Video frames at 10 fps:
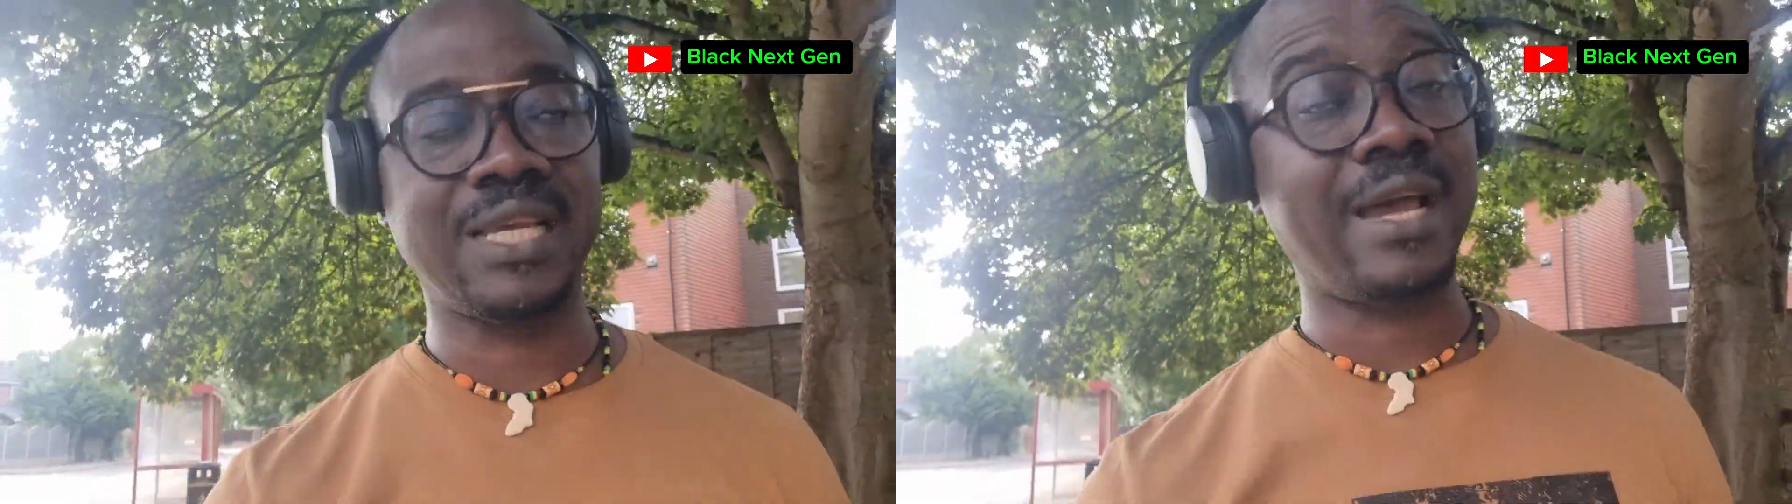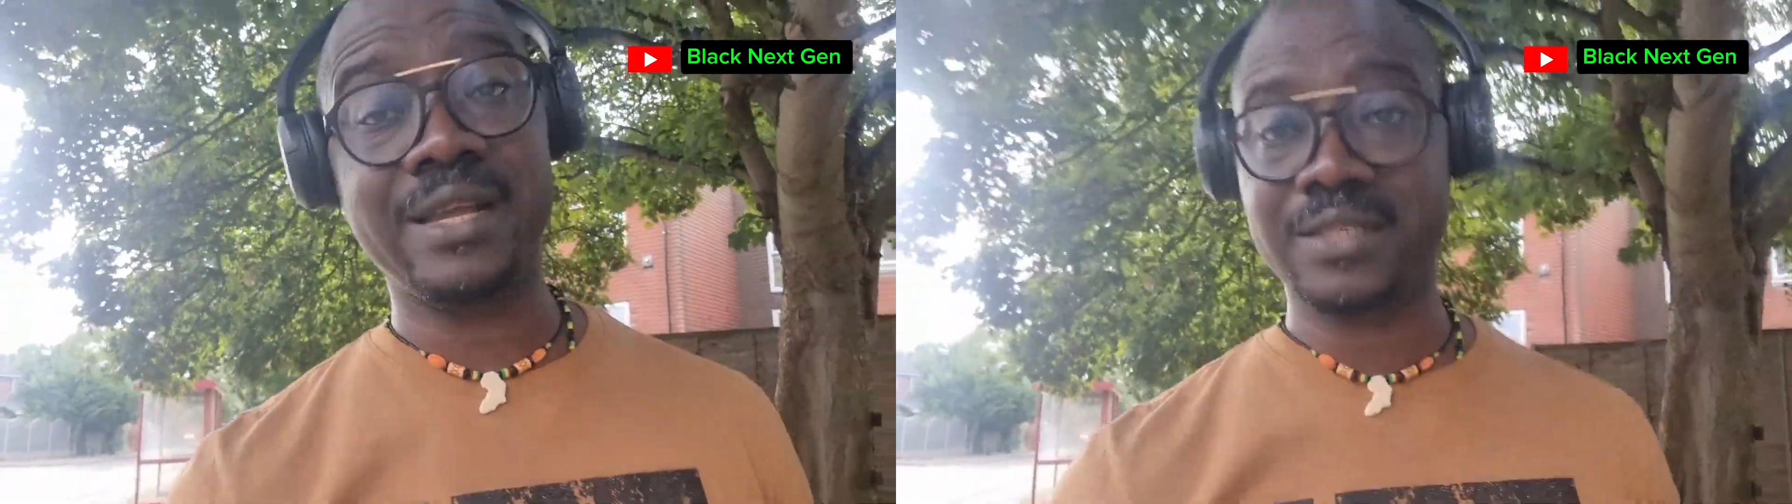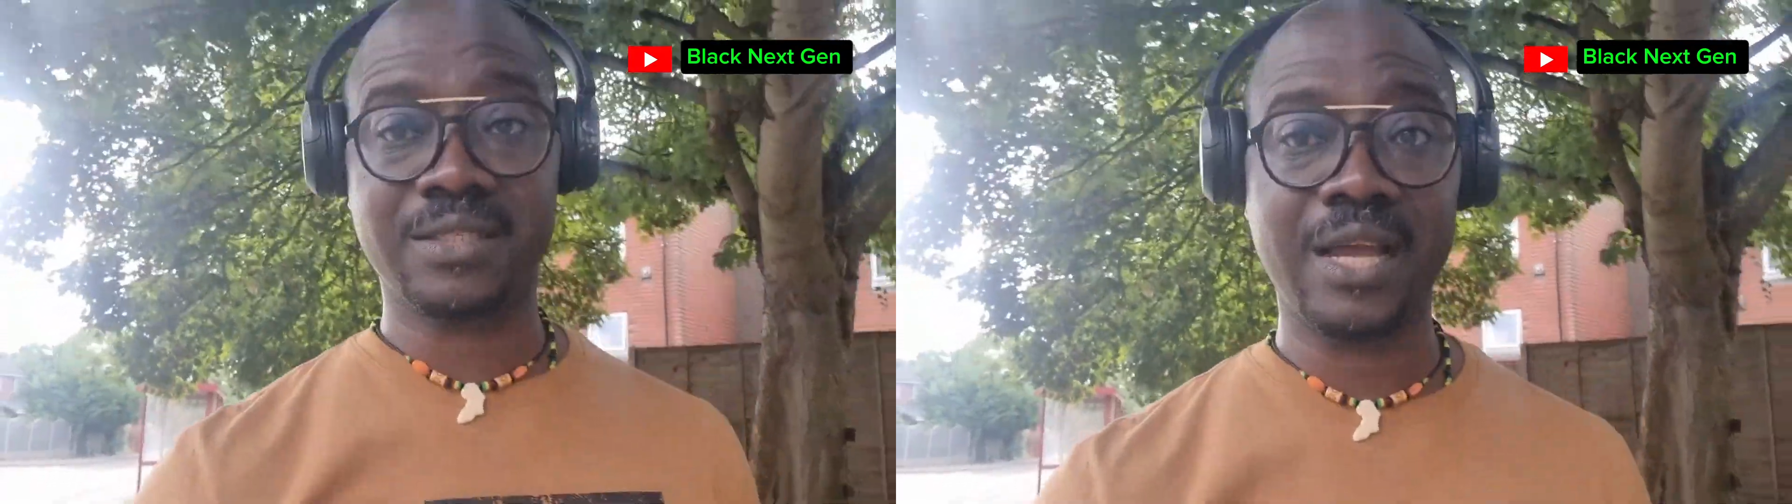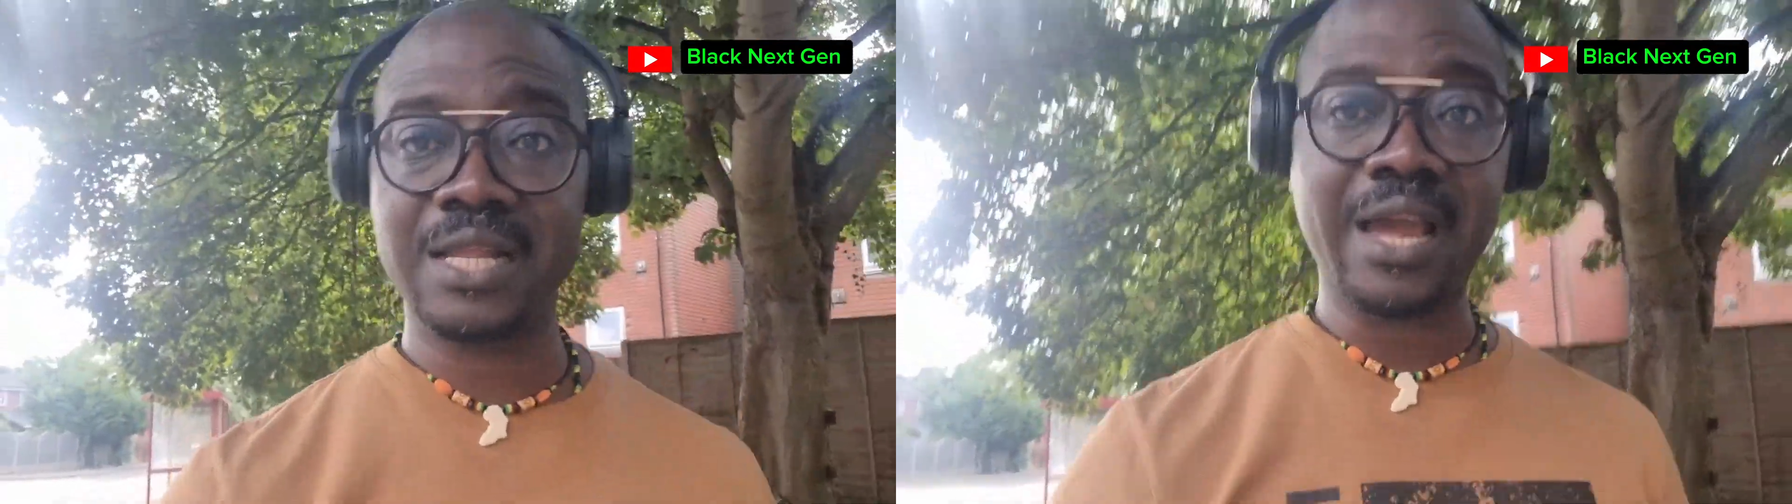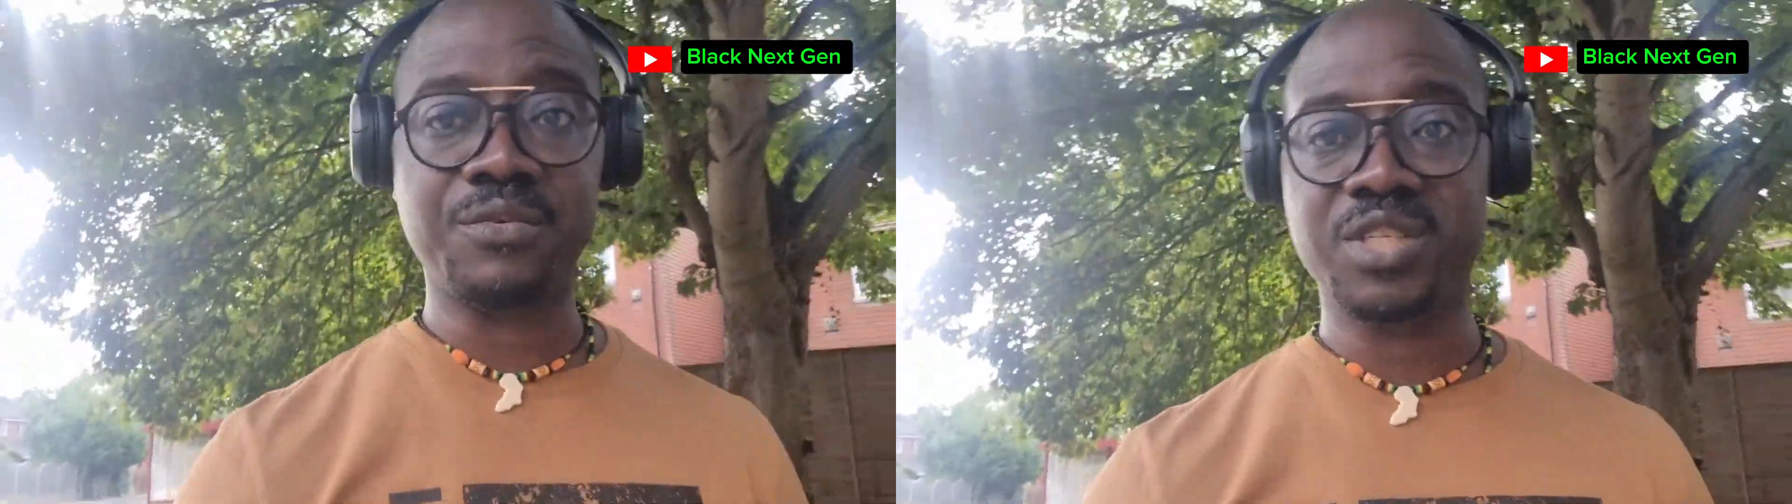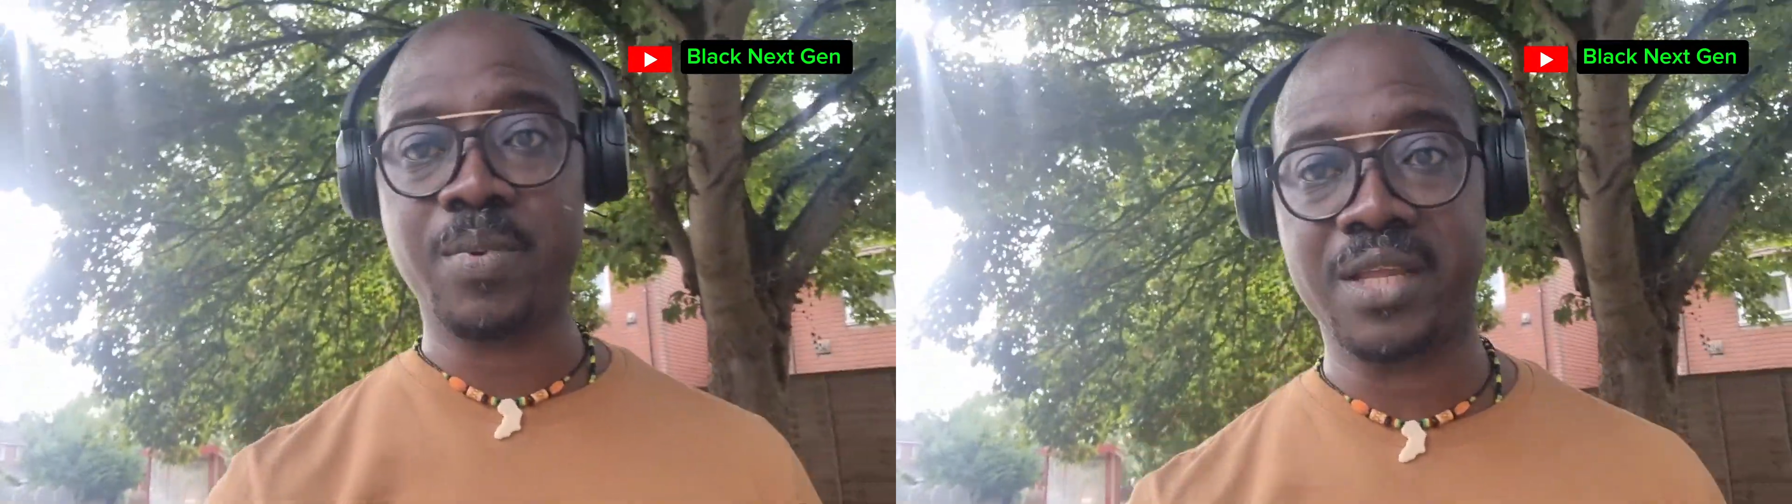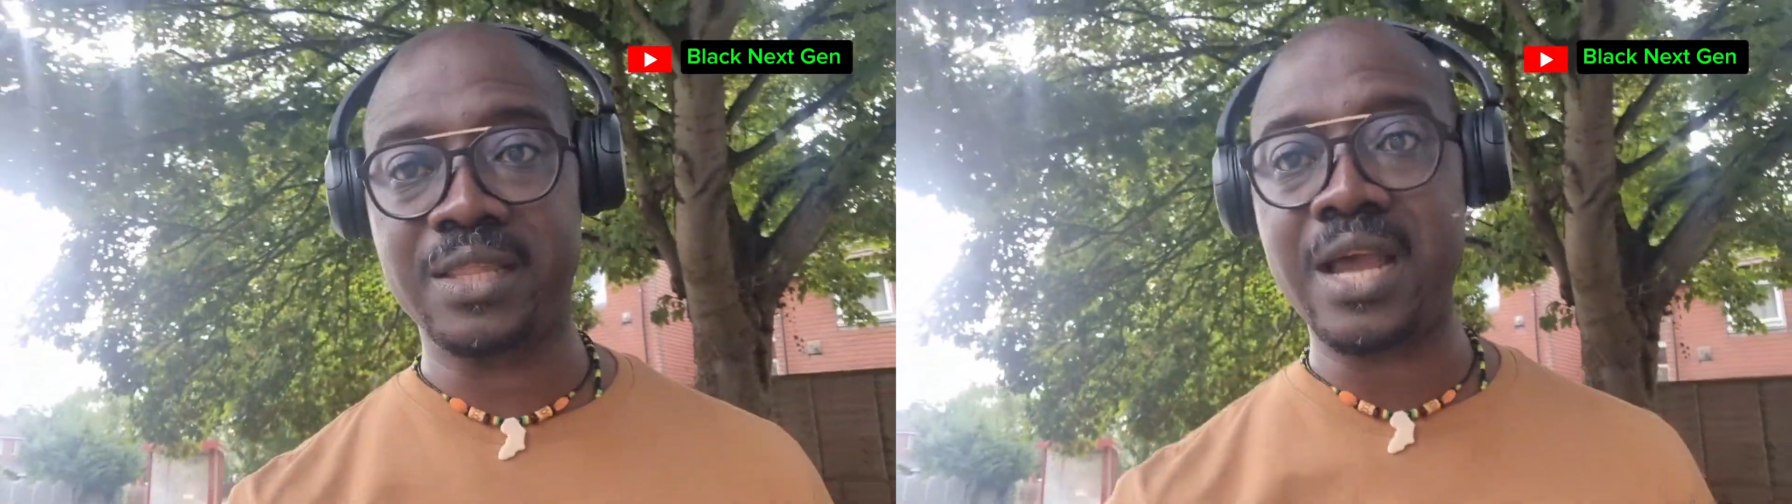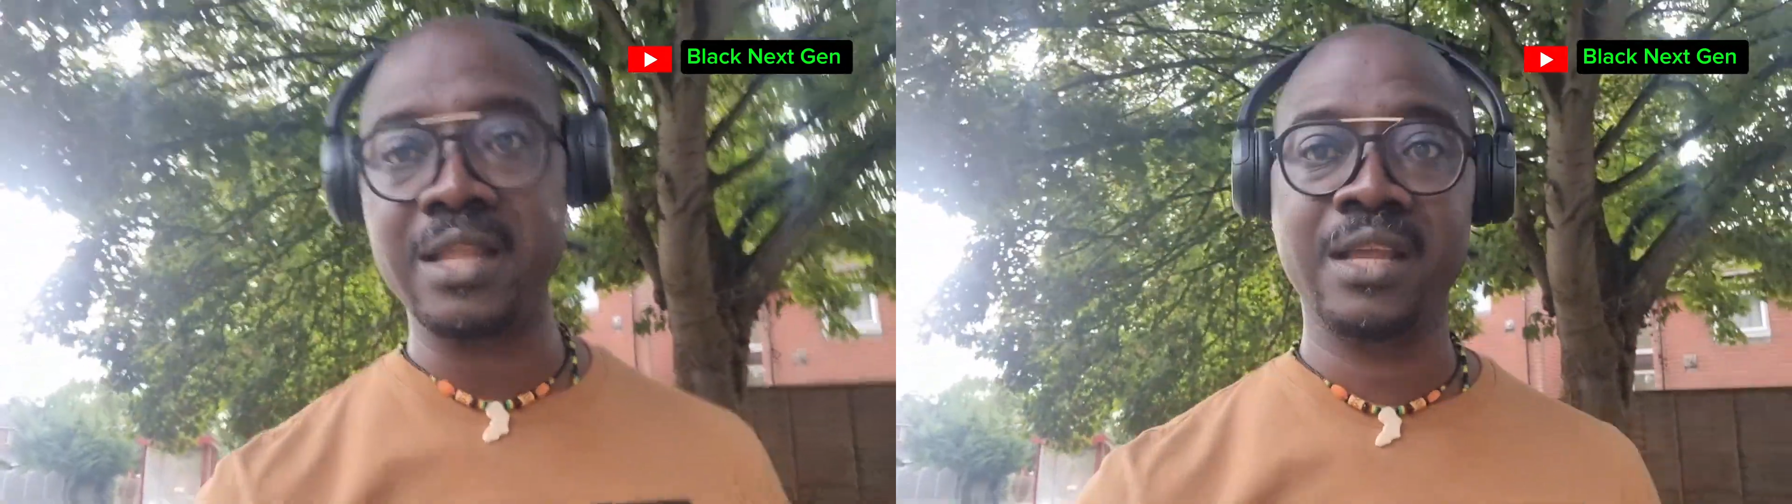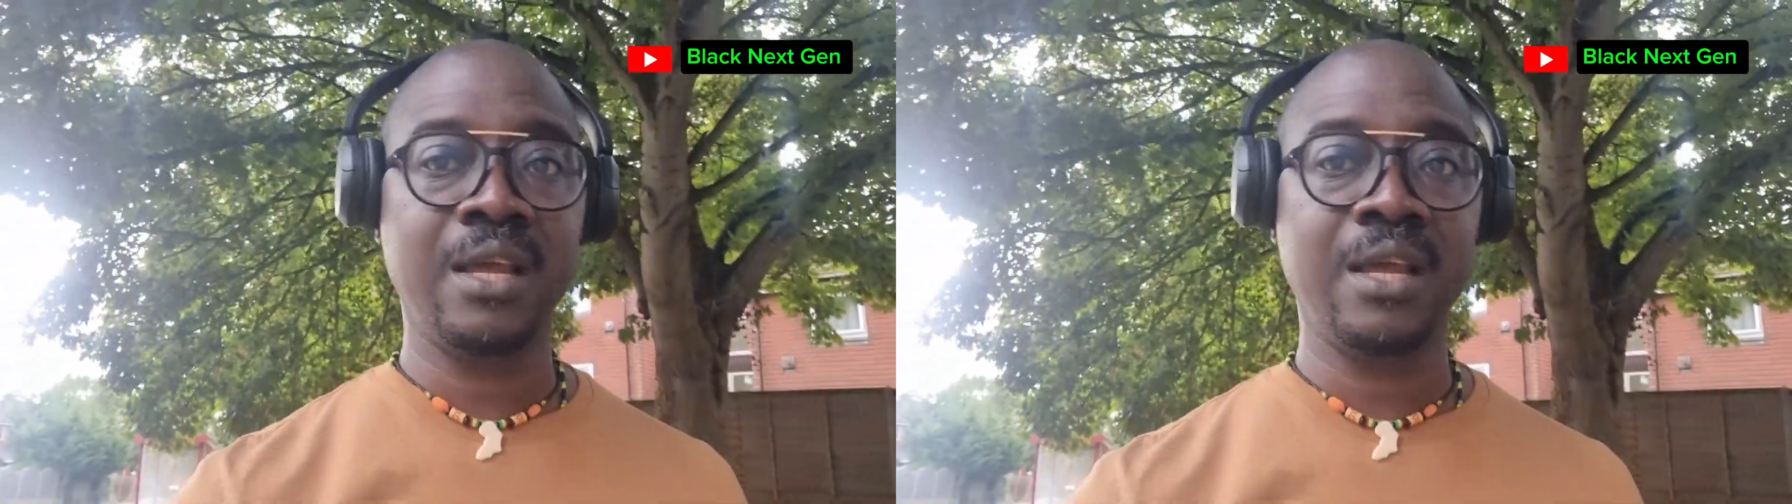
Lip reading: I understand, I respect that,